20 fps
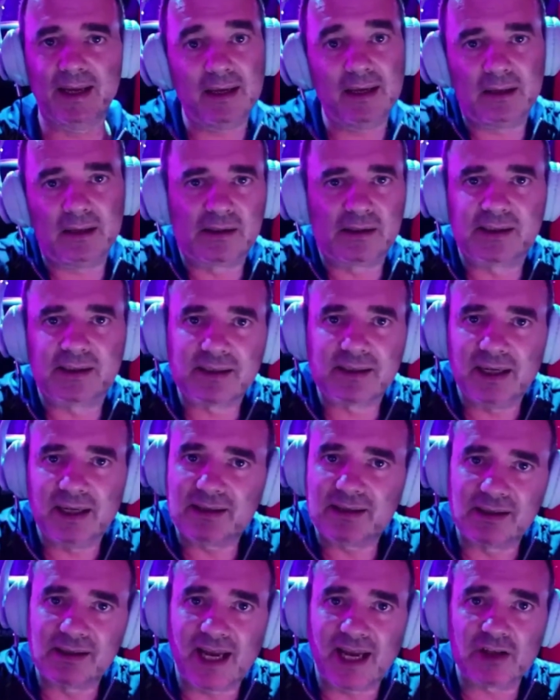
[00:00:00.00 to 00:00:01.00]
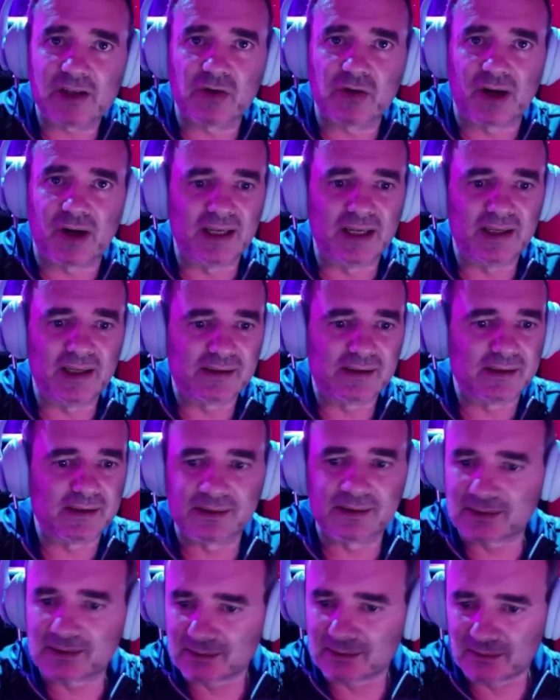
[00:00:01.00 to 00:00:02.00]
It's it's natural.
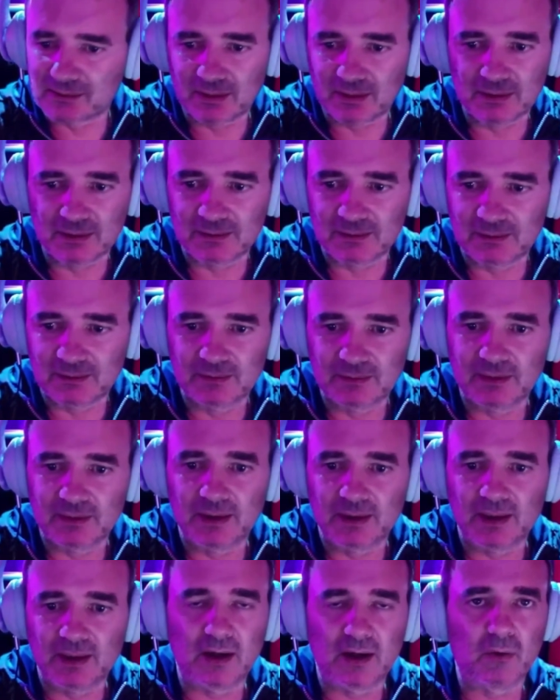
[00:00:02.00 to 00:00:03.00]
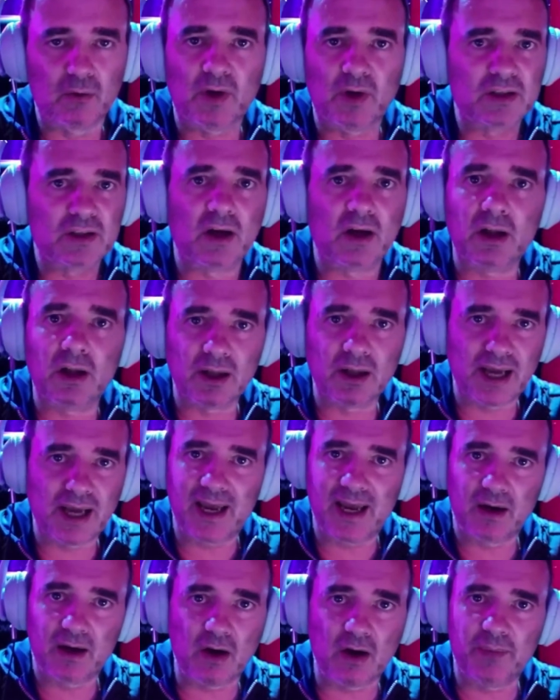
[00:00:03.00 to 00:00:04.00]
It's what all
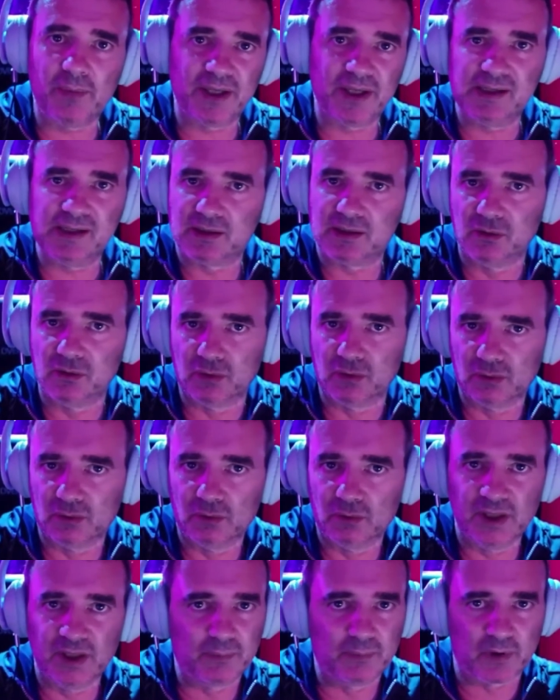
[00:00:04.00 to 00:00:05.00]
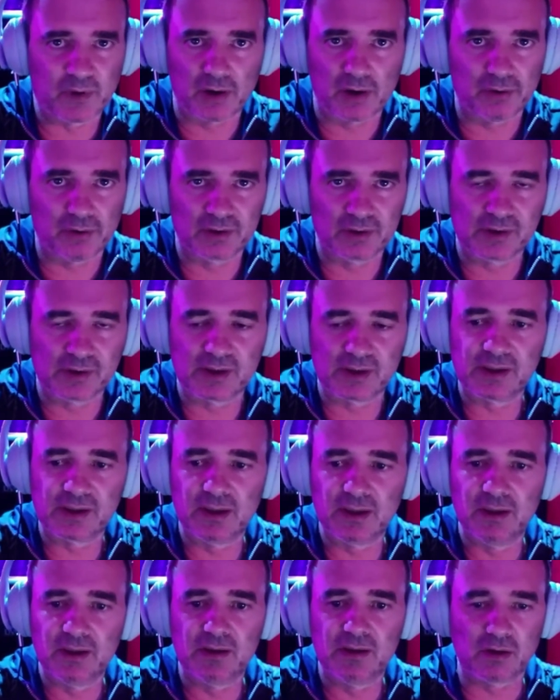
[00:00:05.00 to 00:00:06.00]
uh, companies do with products.
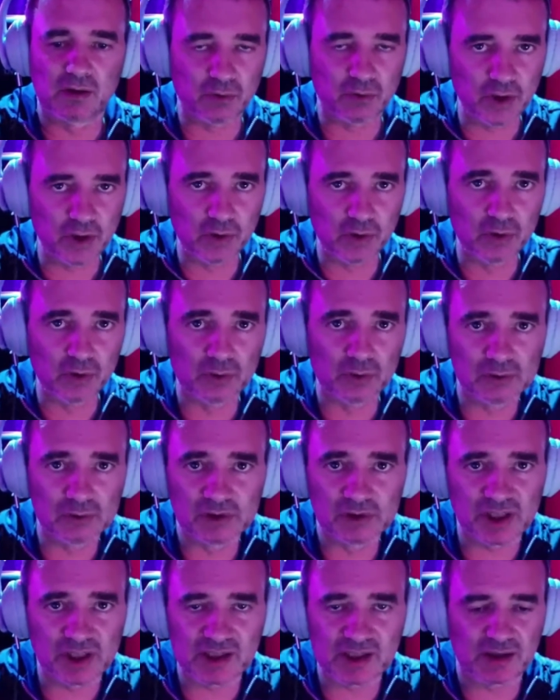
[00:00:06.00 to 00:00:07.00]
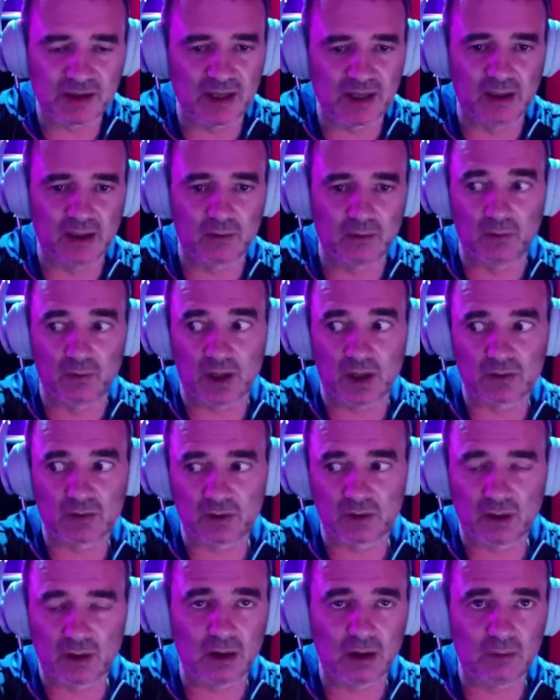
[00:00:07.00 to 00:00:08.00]
So you just think what
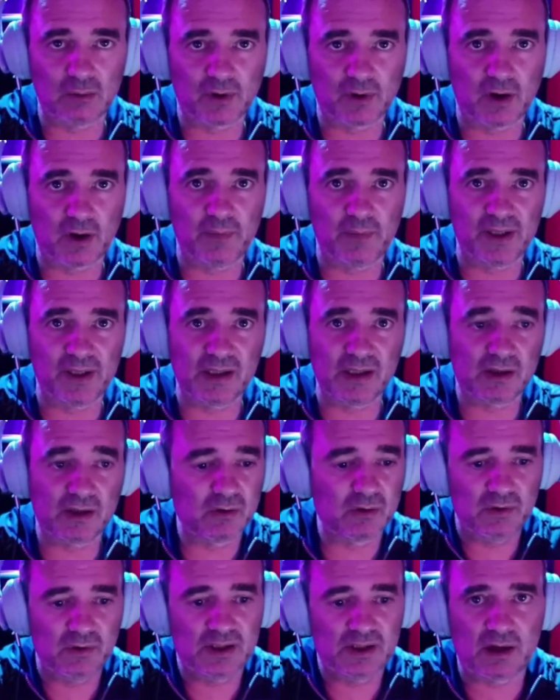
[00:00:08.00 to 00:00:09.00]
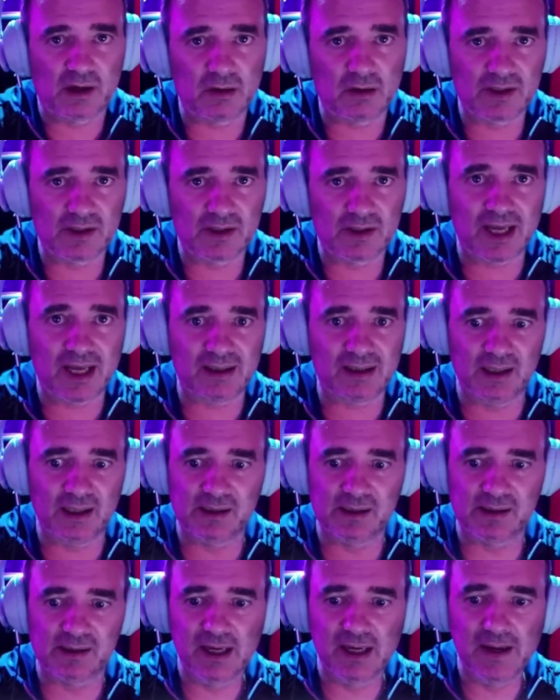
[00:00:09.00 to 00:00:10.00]
all companies do. It's always like
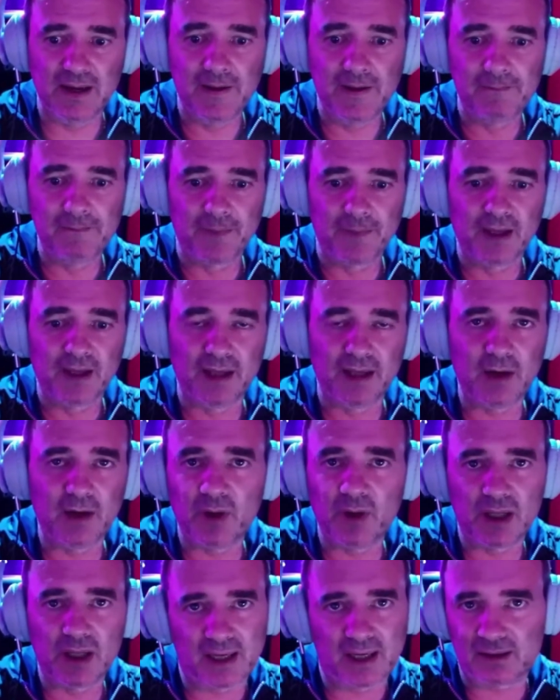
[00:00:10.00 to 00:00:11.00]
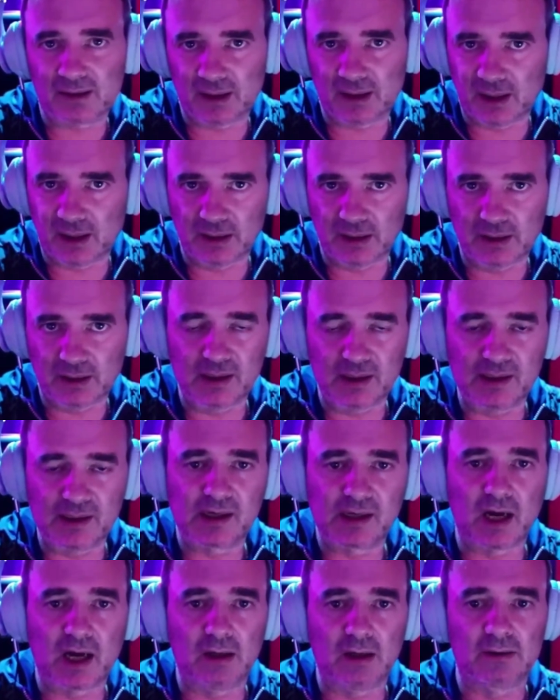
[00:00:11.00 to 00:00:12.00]
this. They will cut the, the
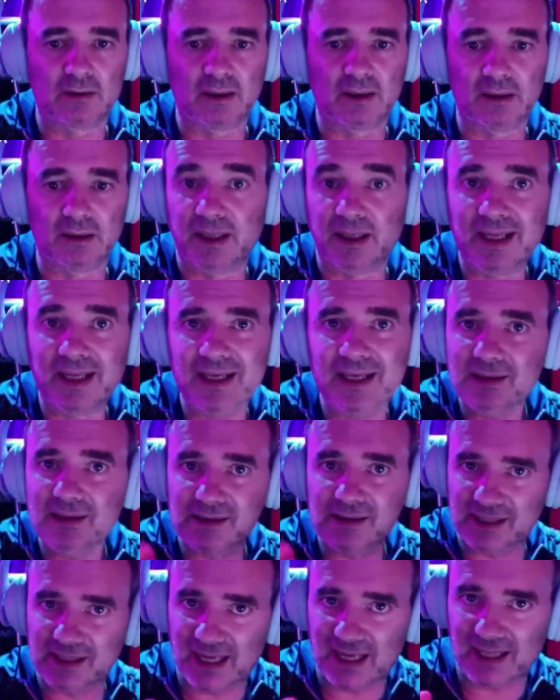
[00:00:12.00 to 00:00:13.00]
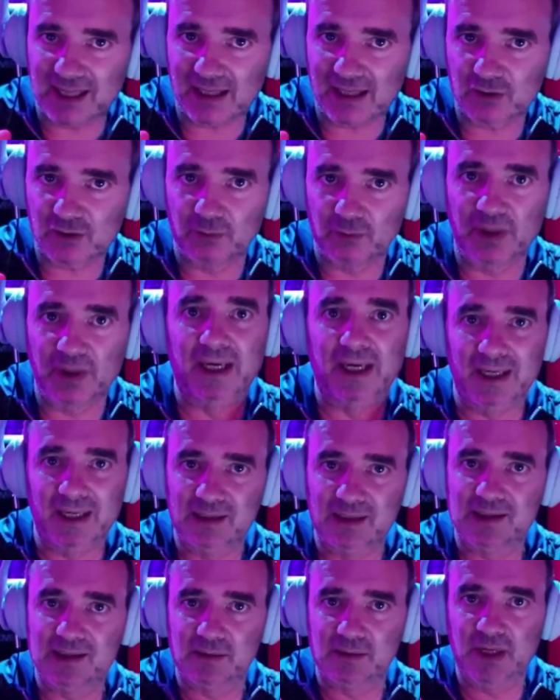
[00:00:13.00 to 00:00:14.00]
discount. They didn't say that to me.
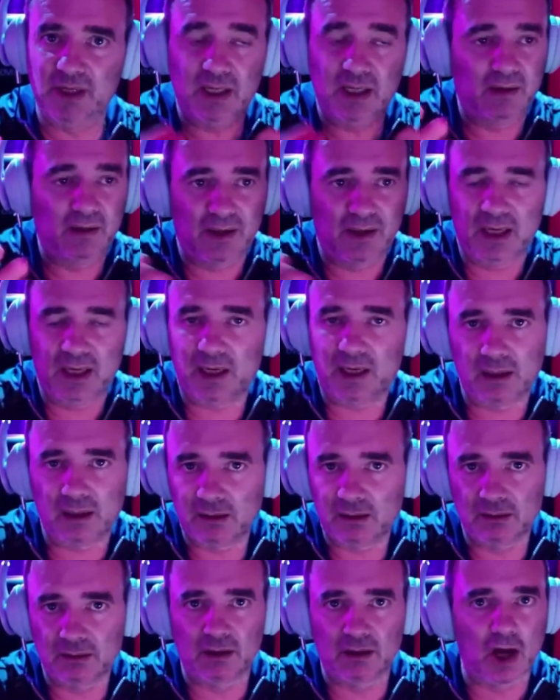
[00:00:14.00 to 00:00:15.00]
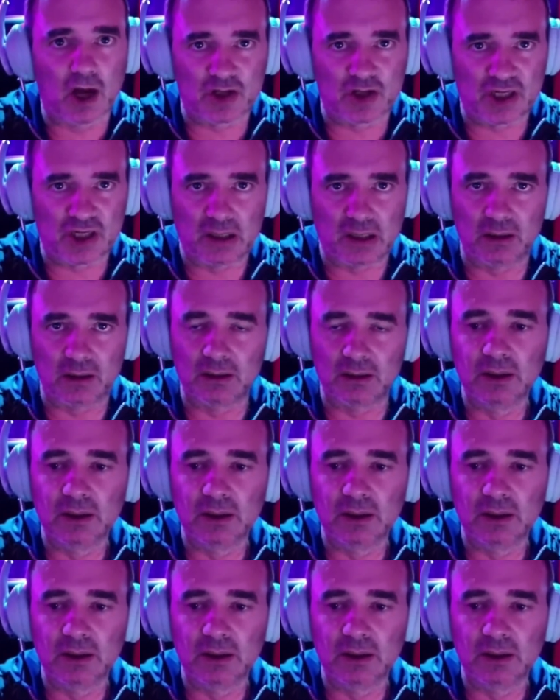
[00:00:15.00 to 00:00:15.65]
It's me thinking logical